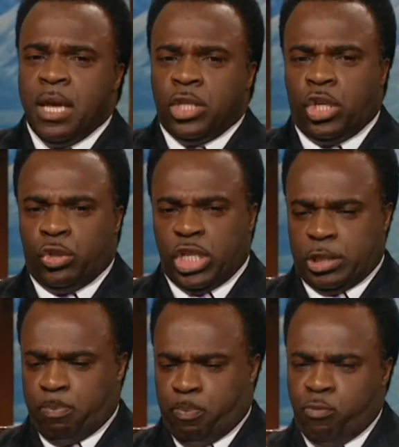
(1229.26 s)
to
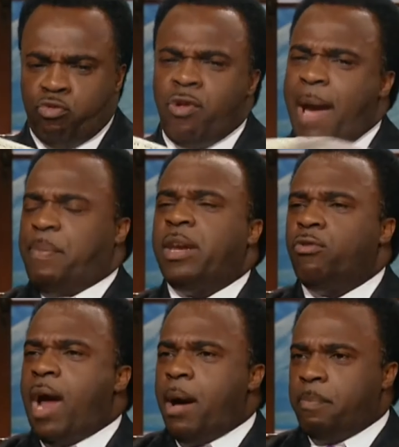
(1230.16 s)
just wrap it
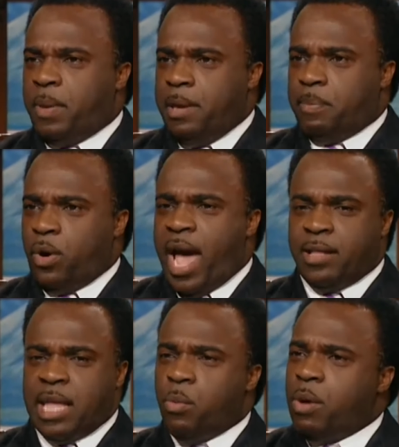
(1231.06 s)
around people,
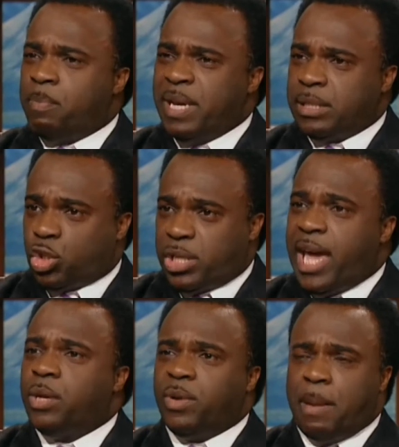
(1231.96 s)
and mm. they were being
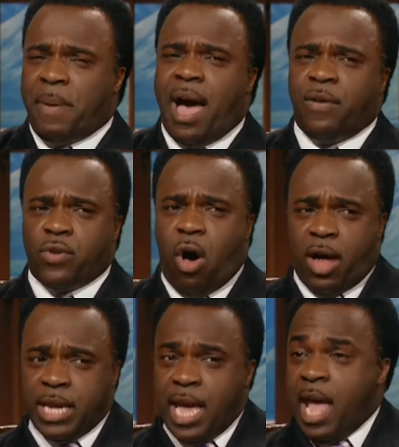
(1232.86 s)
slain with the power of God.